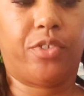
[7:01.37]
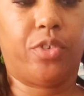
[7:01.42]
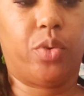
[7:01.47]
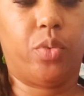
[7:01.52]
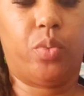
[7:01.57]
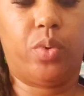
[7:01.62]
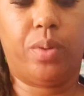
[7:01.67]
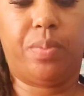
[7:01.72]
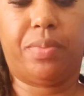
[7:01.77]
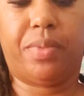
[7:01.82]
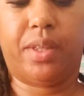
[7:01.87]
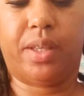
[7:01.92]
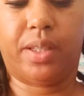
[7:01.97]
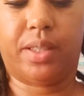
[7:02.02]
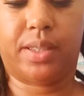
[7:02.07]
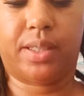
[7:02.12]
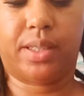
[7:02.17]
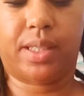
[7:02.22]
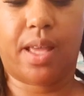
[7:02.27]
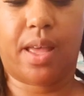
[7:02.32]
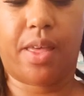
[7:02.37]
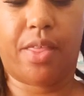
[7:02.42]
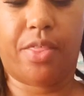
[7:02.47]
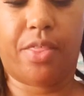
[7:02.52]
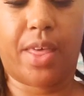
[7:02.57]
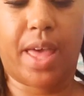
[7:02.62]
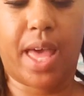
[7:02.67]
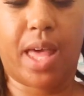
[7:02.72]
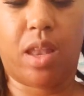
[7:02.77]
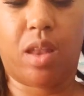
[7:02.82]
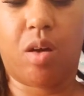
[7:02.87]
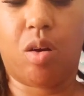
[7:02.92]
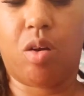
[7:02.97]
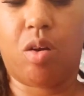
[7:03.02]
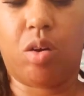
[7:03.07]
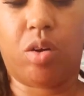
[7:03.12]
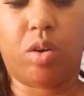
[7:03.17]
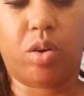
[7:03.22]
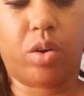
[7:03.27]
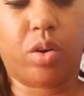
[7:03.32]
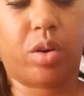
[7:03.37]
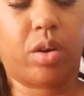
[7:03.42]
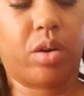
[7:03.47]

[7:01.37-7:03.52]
whip this that long.